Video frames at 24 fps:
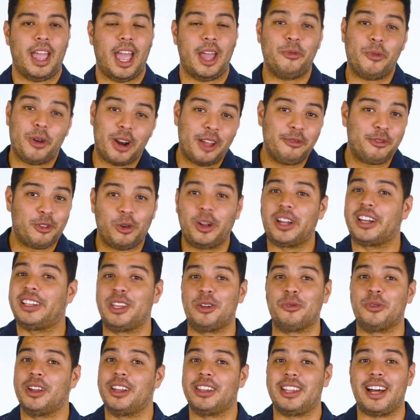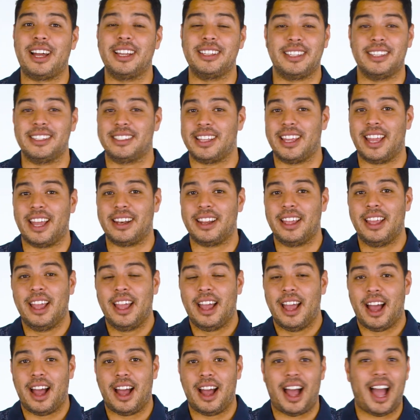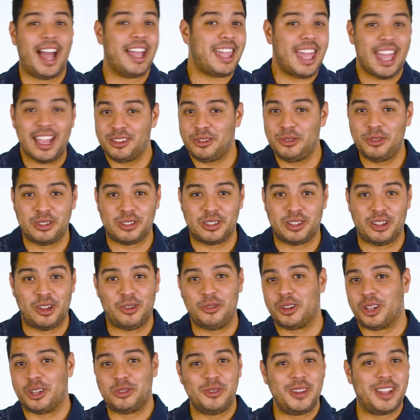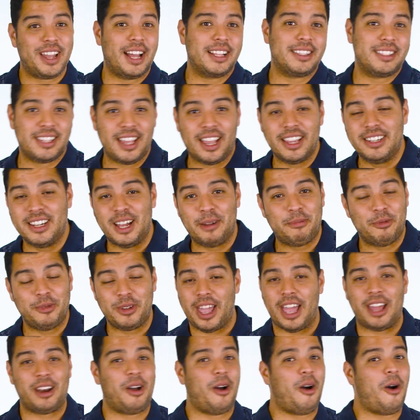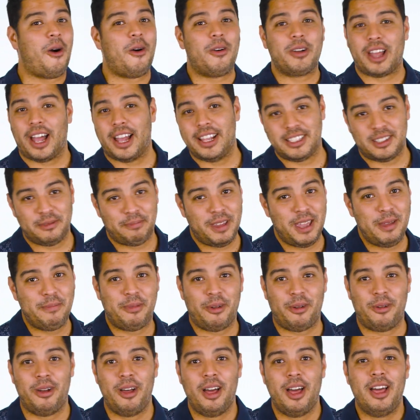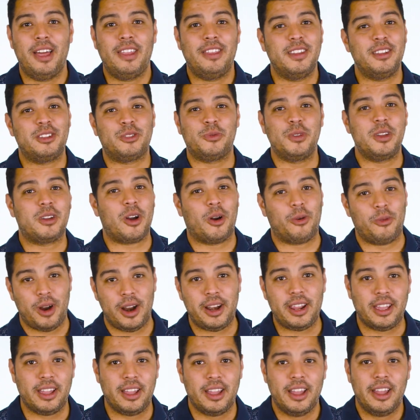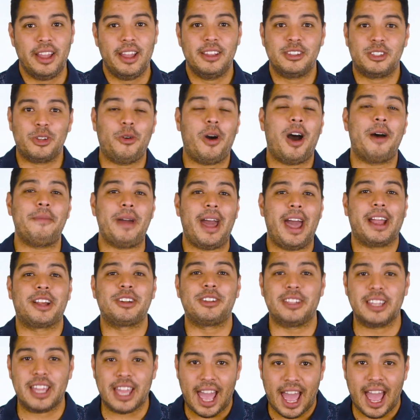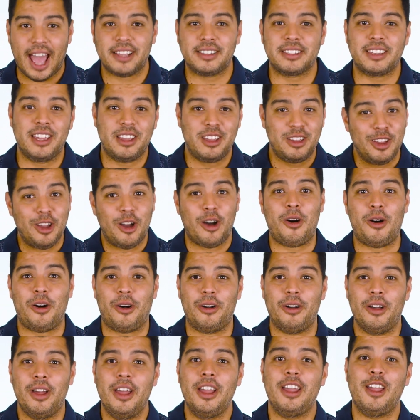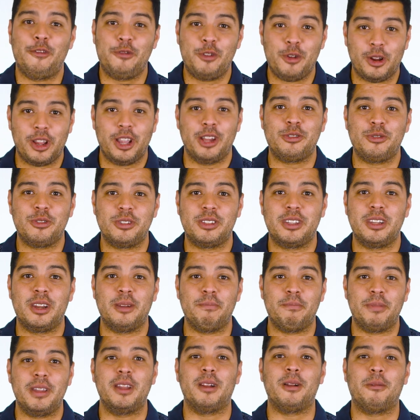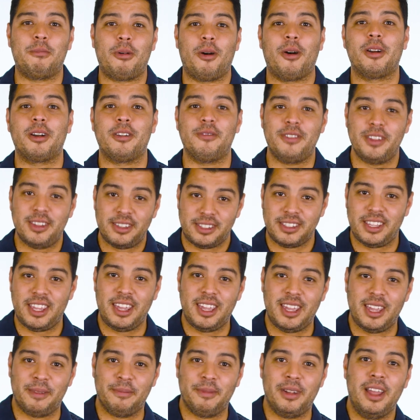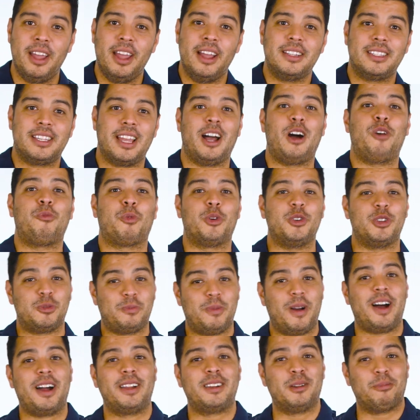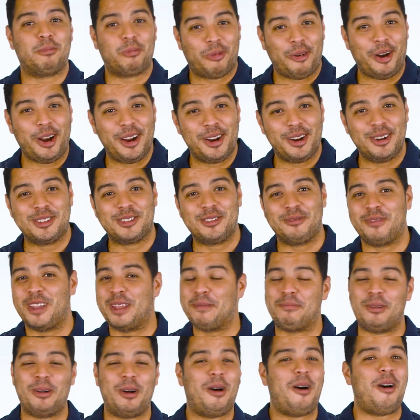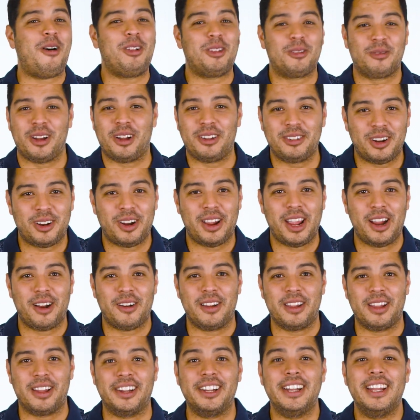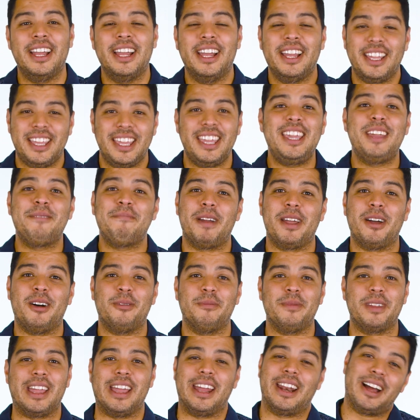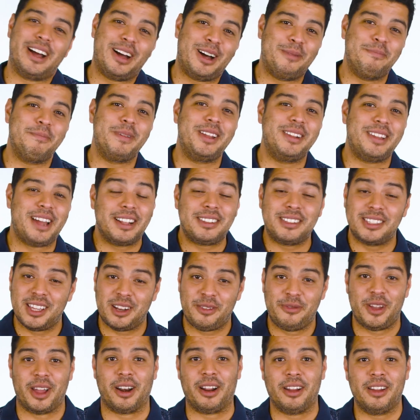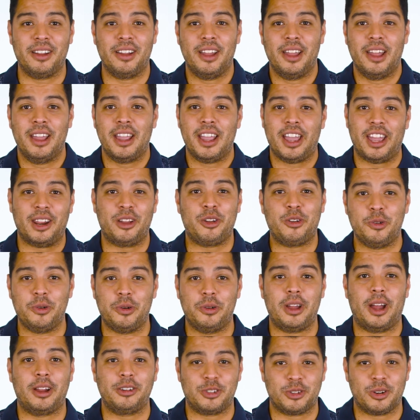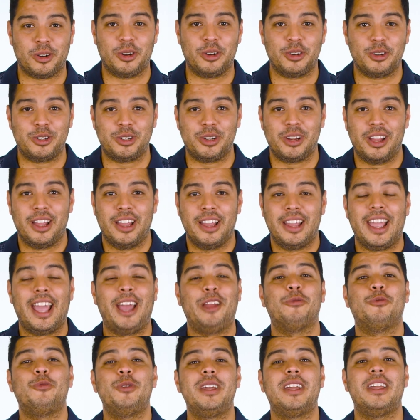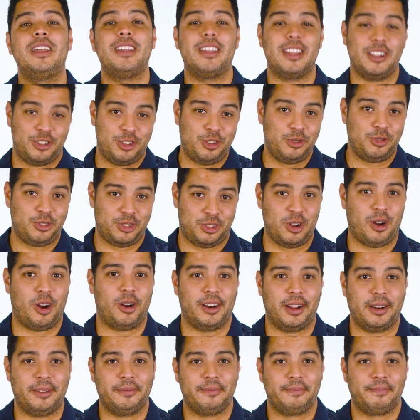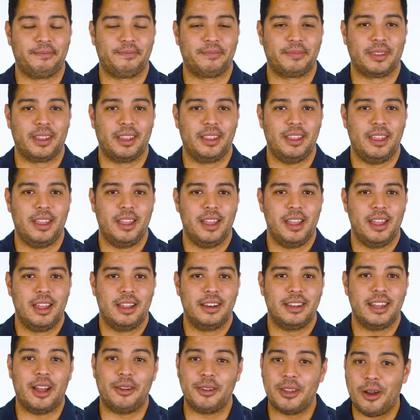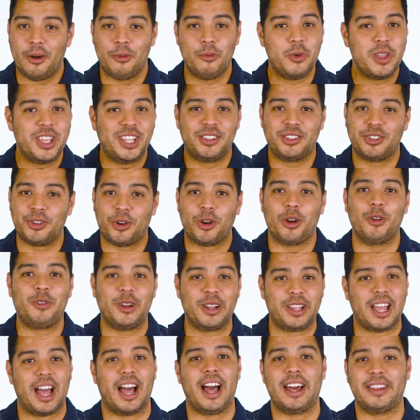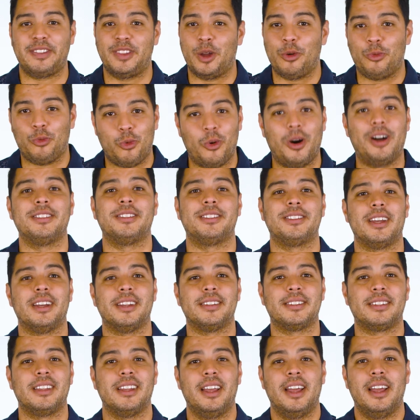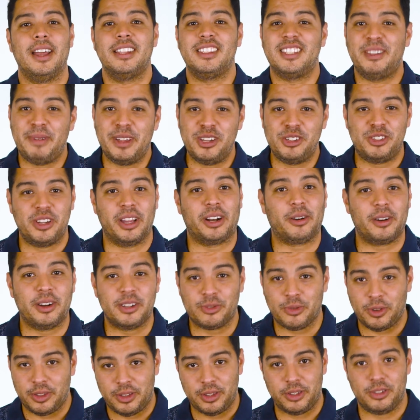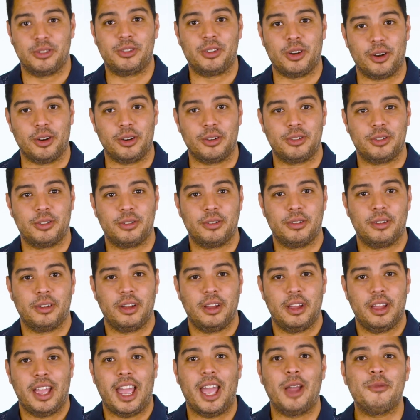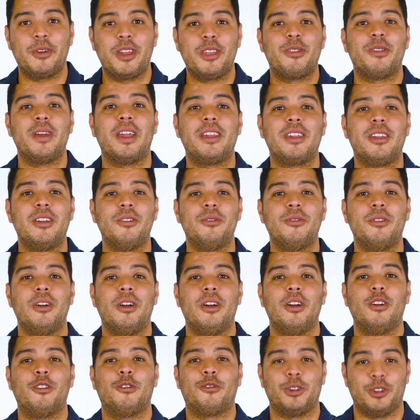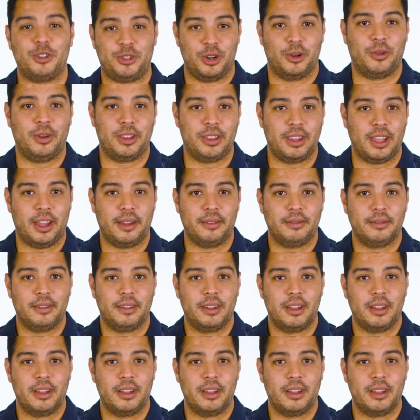And what I've quickly realized is that I can't do this alone, because we got signed up and we had all kinds of people this week already. So I'm actually asking y'all if you're interested in being a part of this team to help respond to prayers of people all around our area. Email me at humbie.cervera@akuo.church and we can get you started. Now, y'all, we serve a God that wants us to be generous with his church, and we thank you for showing that.